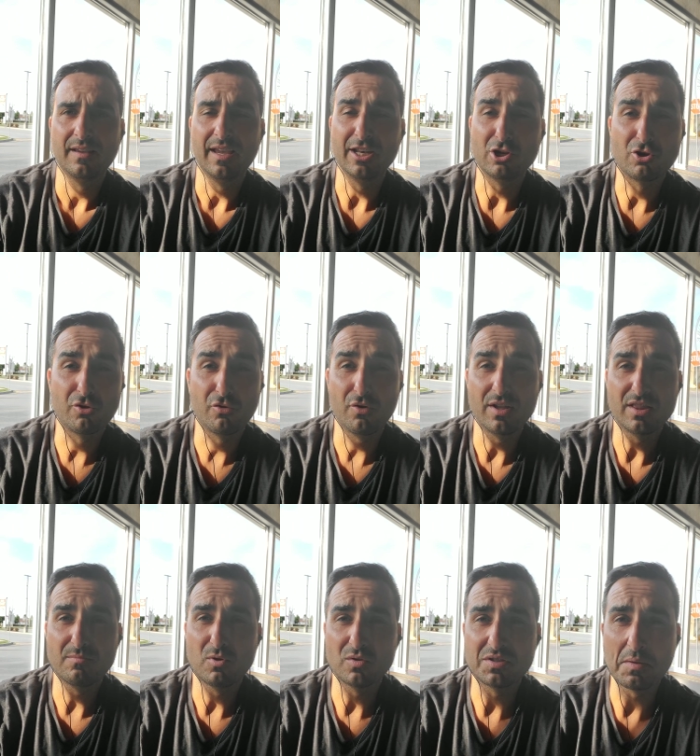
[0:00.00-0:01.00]
and create
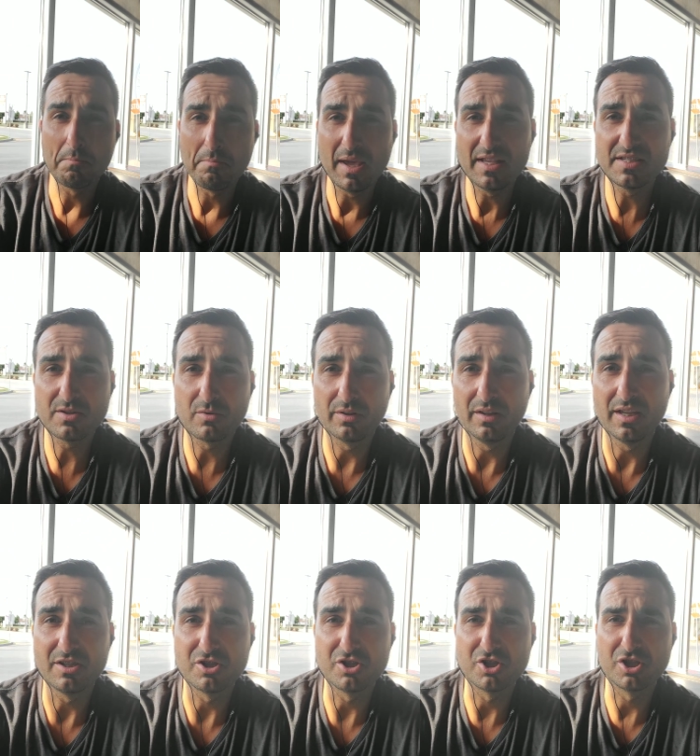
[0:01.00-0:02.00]
the most amazing
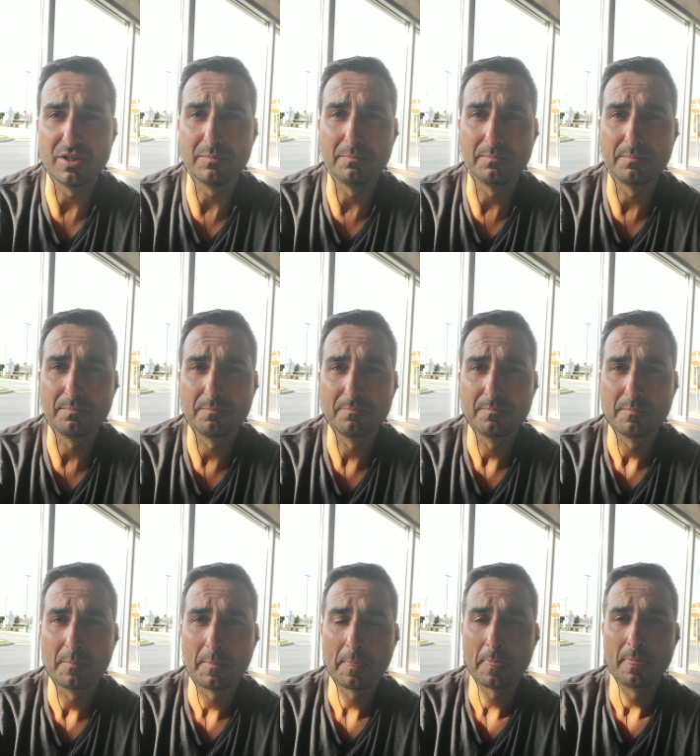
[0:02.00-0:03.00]
relationship
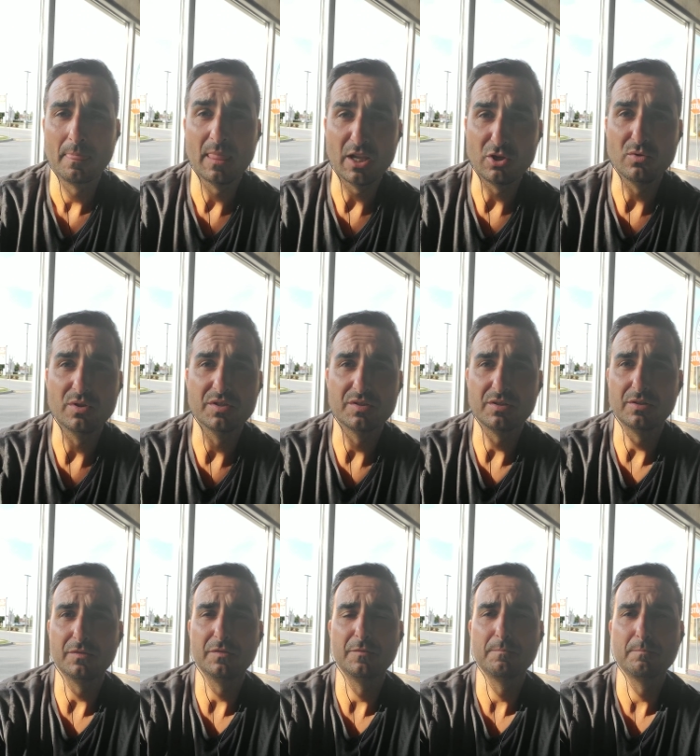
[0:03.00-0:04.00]
that you
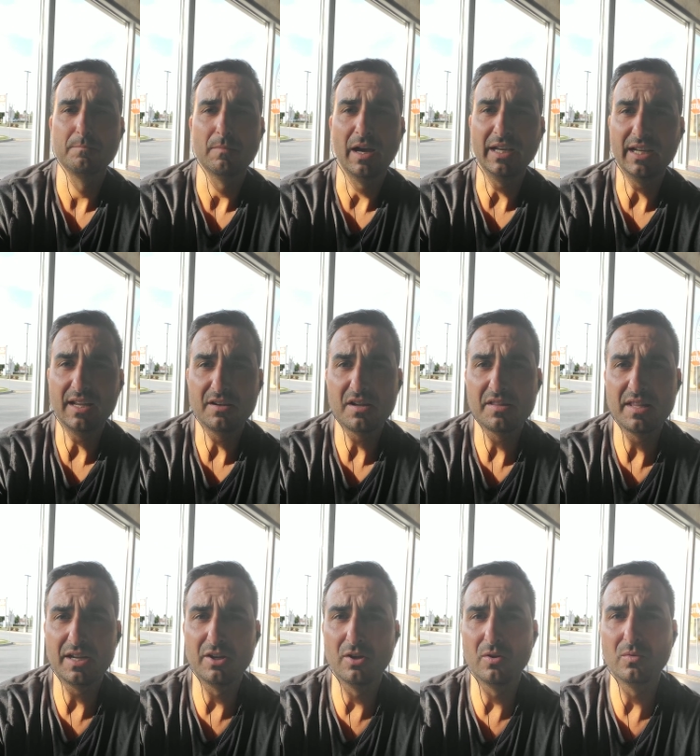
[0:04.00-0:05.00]
deserve. I'm going to end on
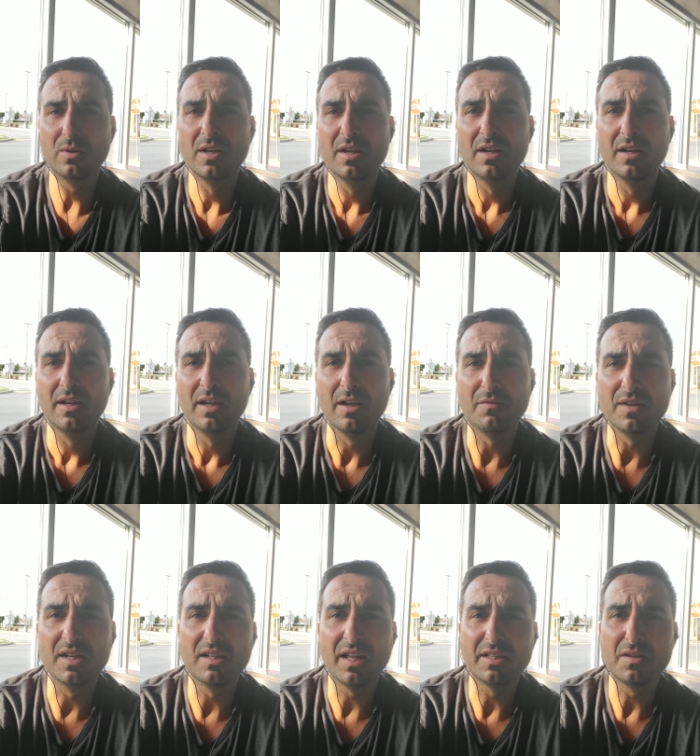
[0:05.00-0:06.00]
that note. If you
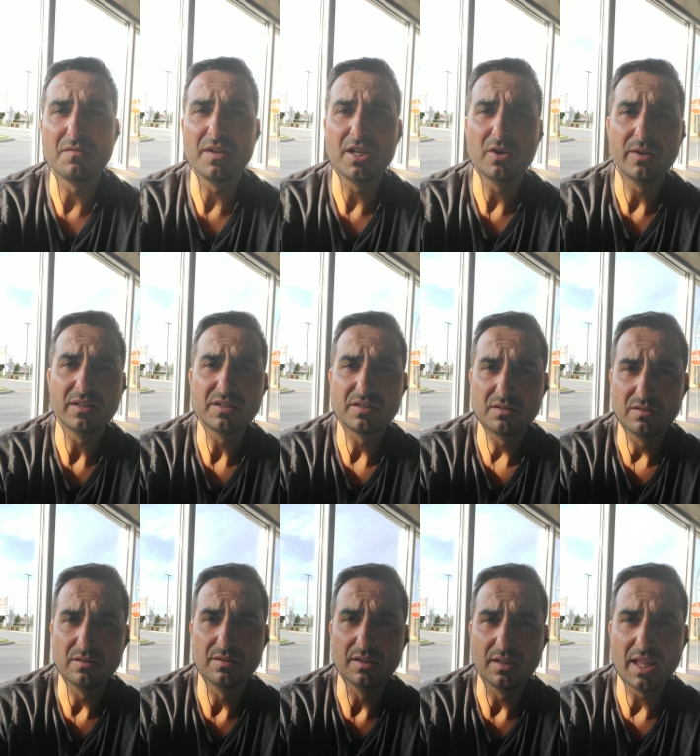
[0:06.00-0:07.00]
did like the video, hit
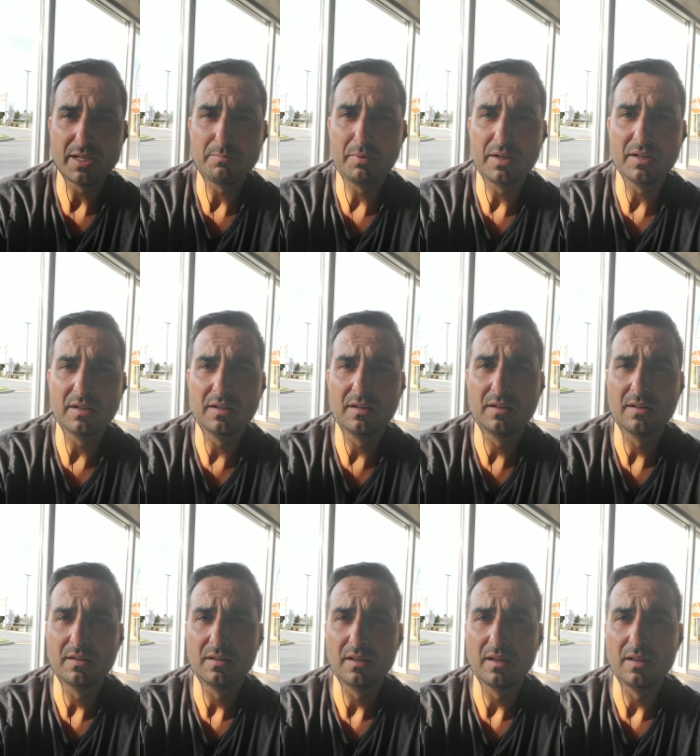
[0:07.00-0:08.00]
the like button,
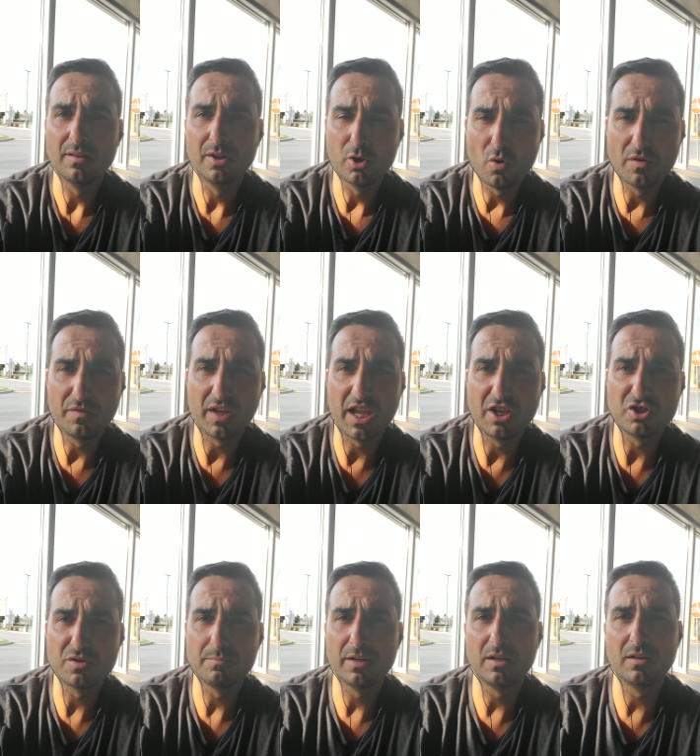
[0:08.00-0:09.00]
the
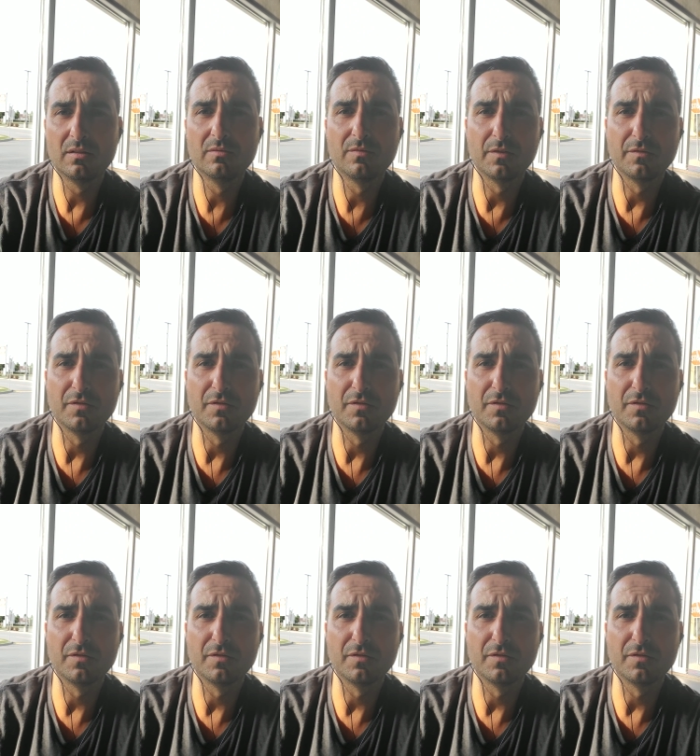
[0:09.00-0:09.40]
notification bell for